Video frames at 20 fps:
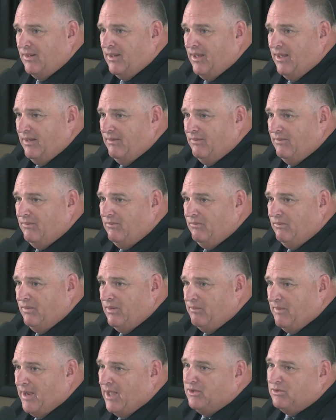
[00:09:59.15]
and when
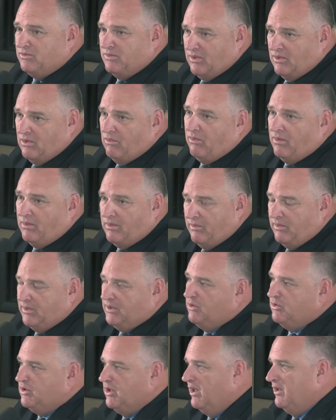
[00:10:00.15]
a magistrate court or a
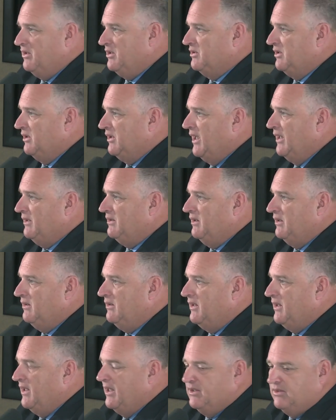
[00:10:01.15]
new judge is elected,
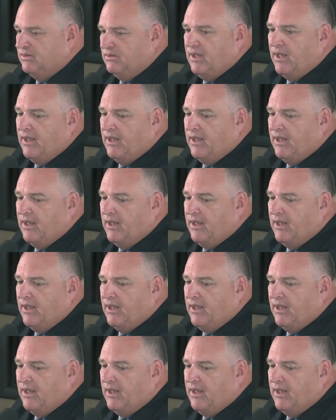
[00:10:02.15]
then he's